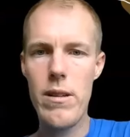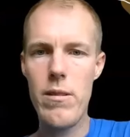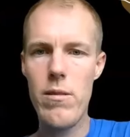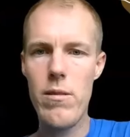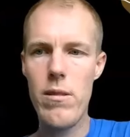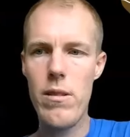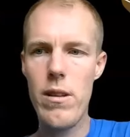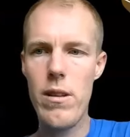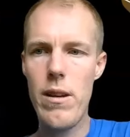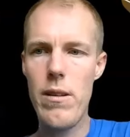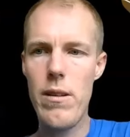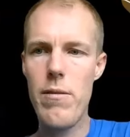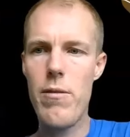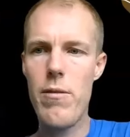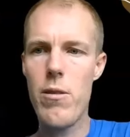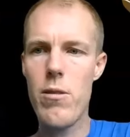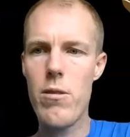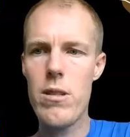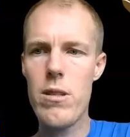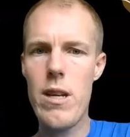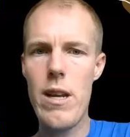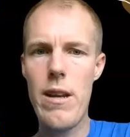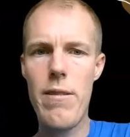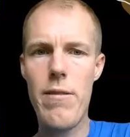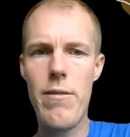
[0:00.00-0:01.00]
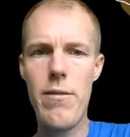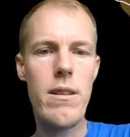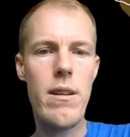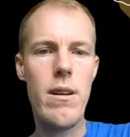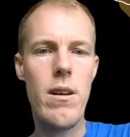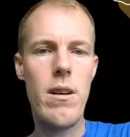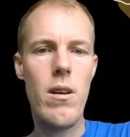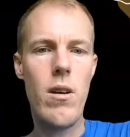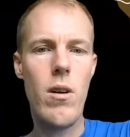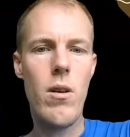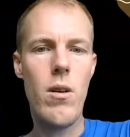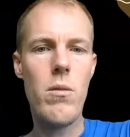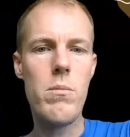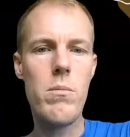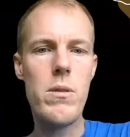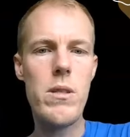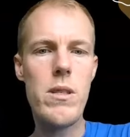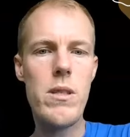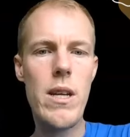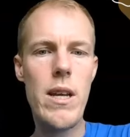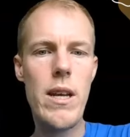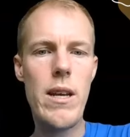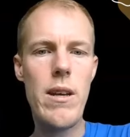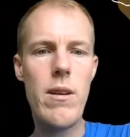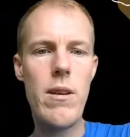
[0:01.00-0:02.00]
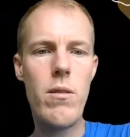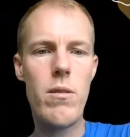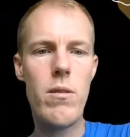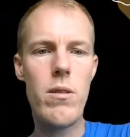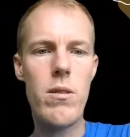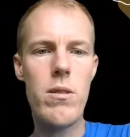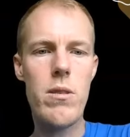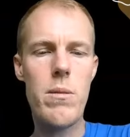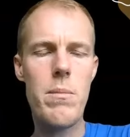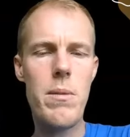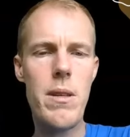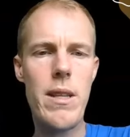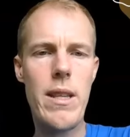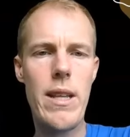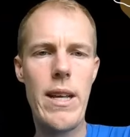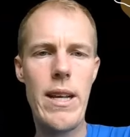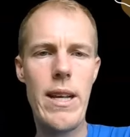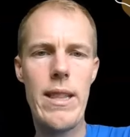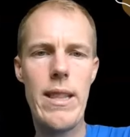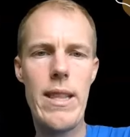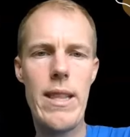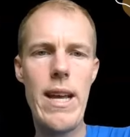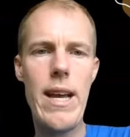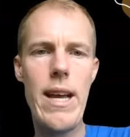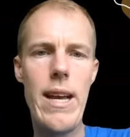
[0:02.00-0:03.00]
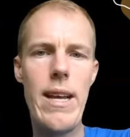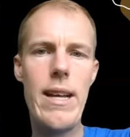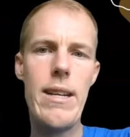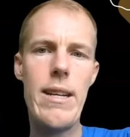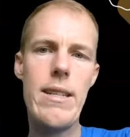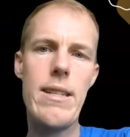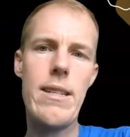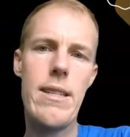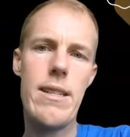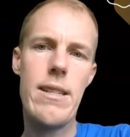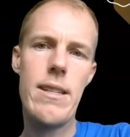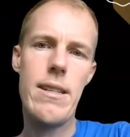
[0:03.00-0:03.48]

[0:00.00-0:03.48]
lot of folks have a homestead or something like that,